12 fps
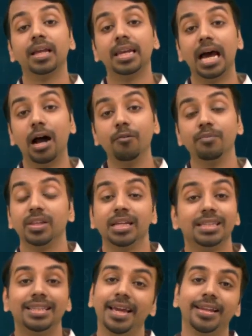Now,
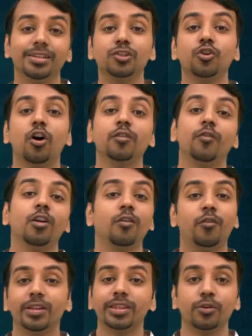there is a shortfall of
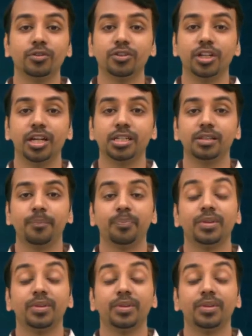1,000 shares.